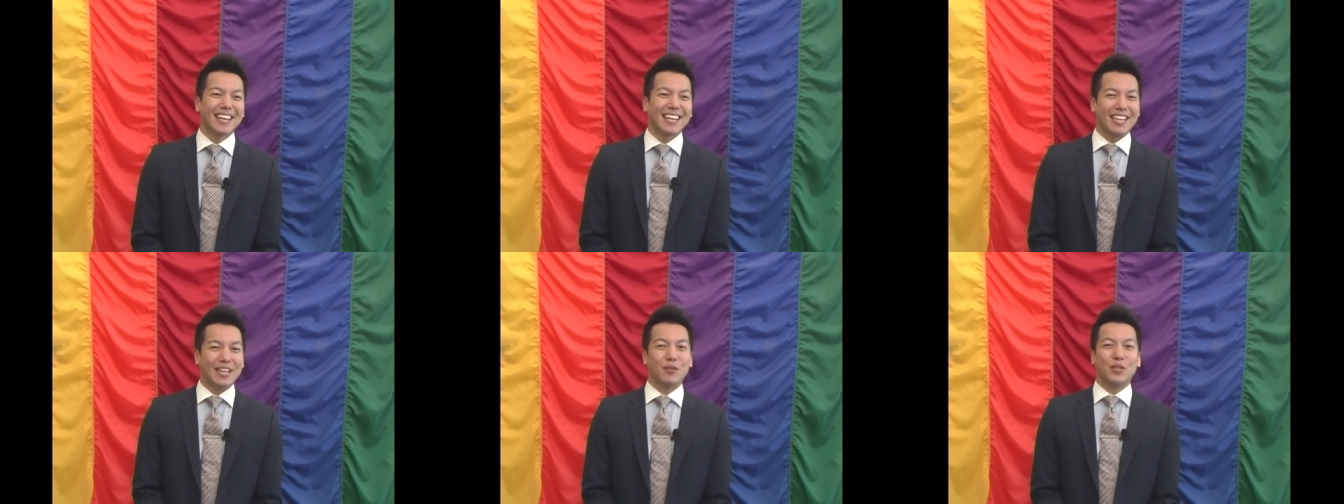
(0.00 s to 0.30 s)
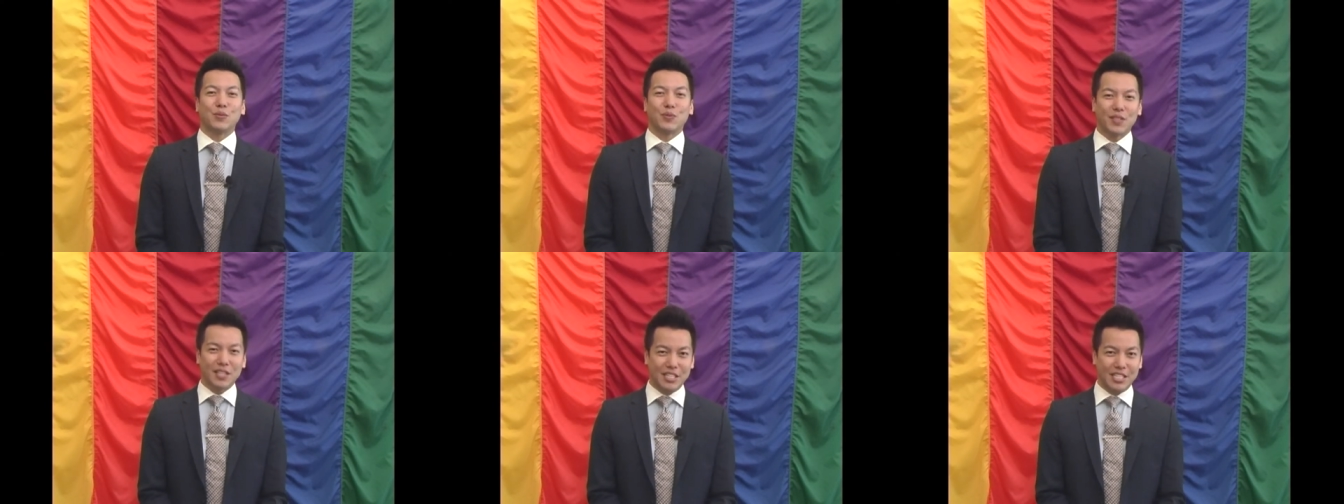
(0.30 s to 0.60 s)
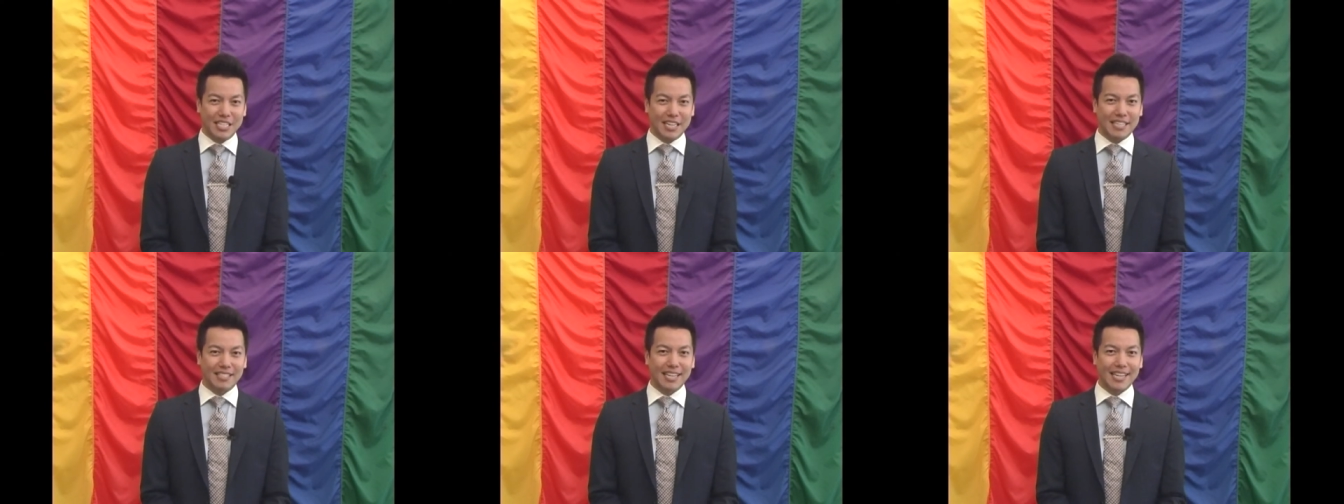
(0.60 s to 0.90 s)
It was with the
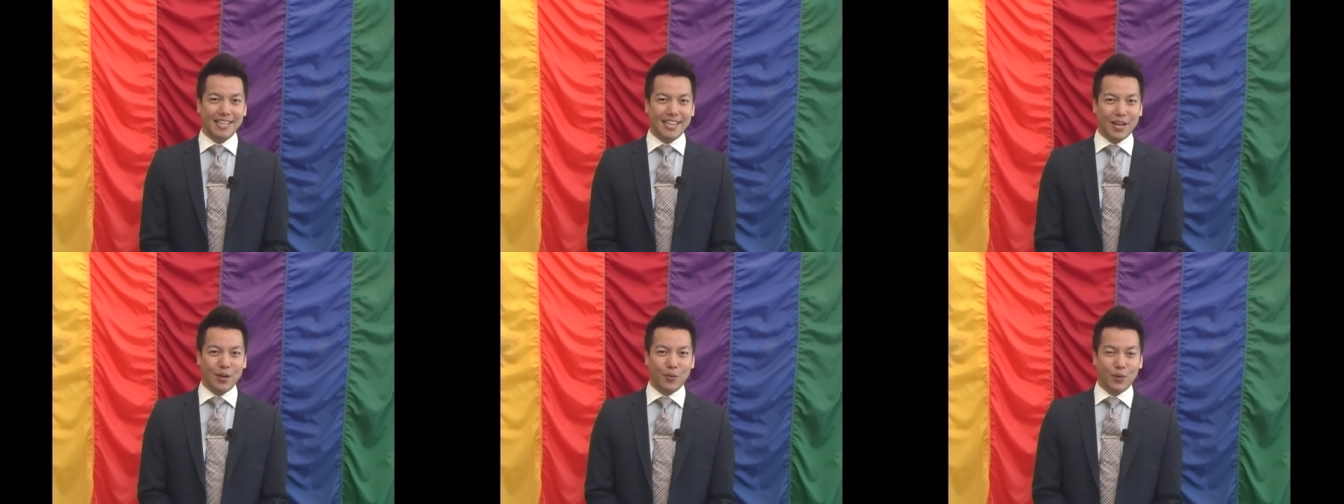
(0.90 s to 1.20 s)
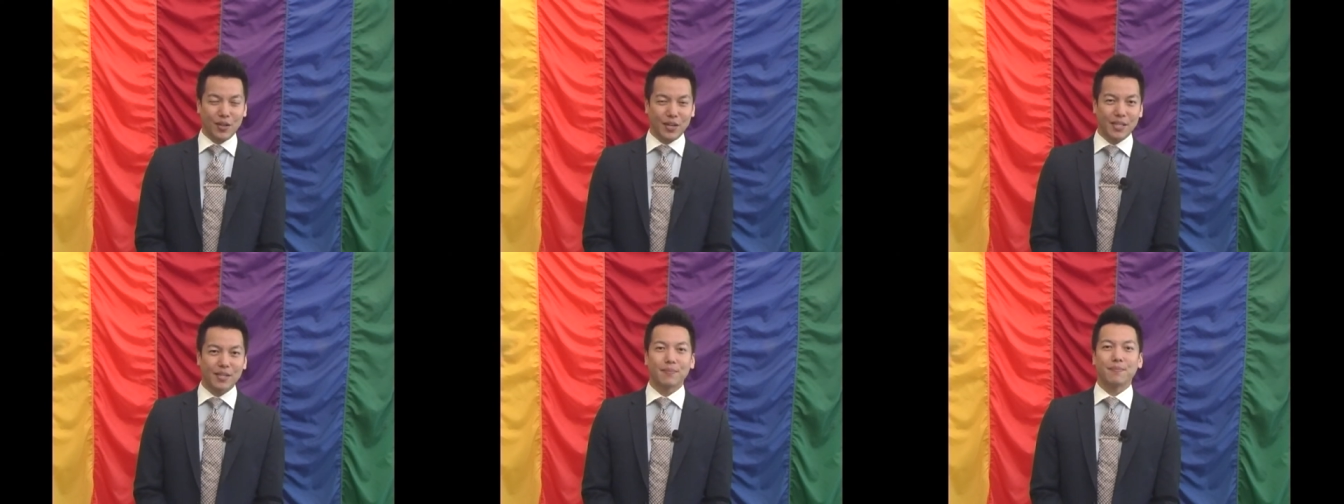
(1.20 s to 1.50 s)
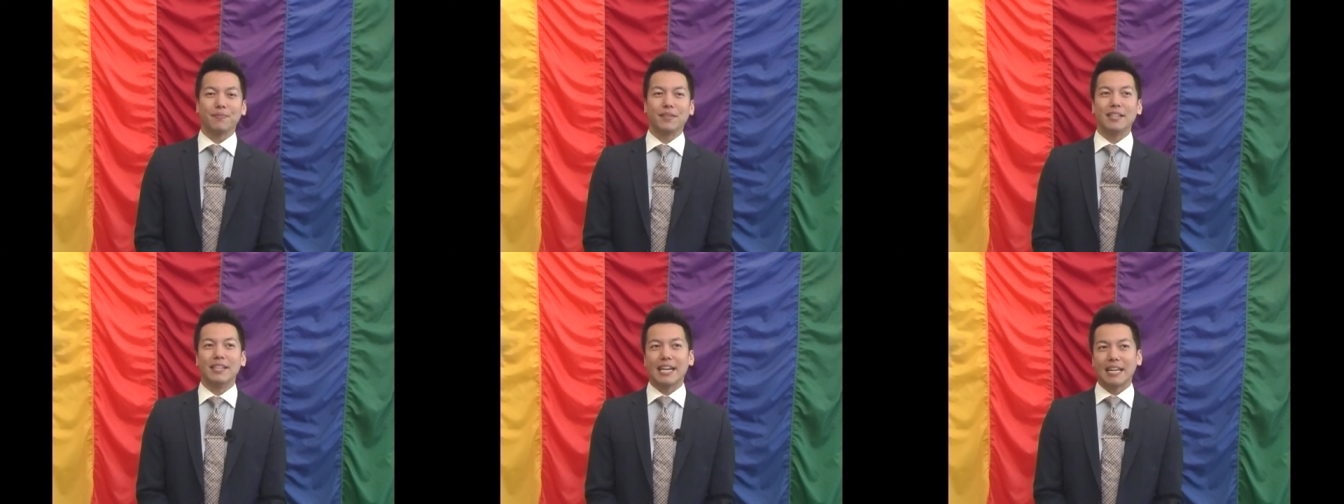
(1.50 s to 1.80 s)
GSA network.
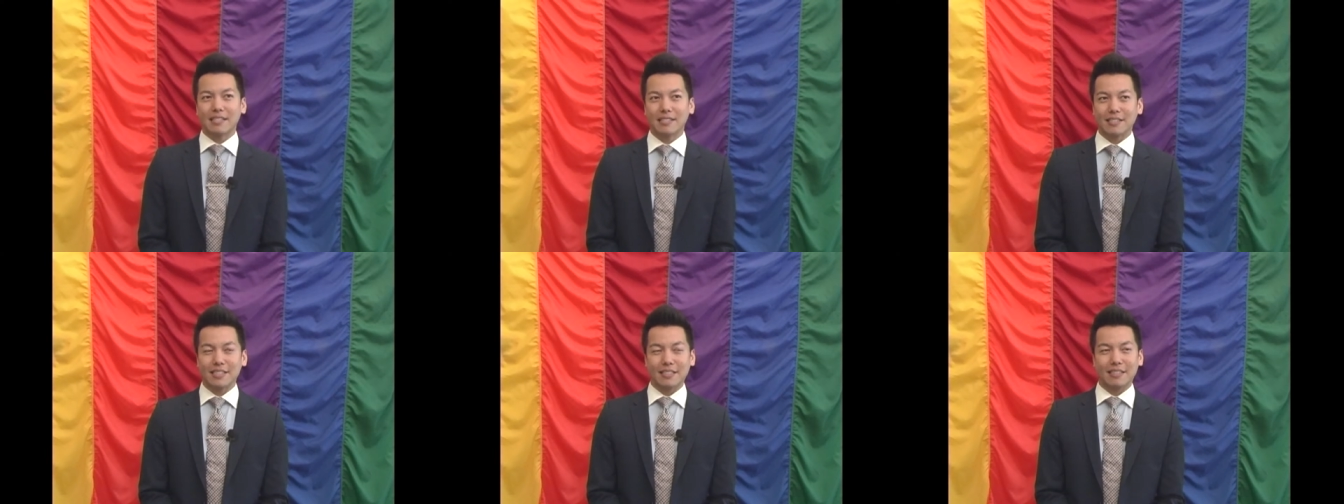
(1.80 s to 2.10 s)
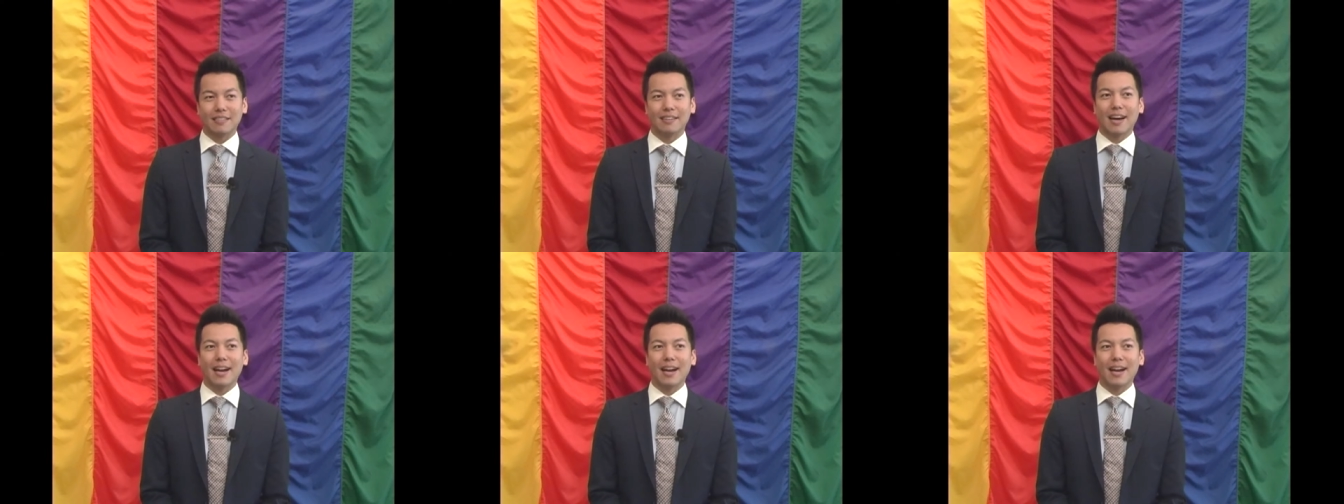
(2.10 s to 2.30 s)
The next year,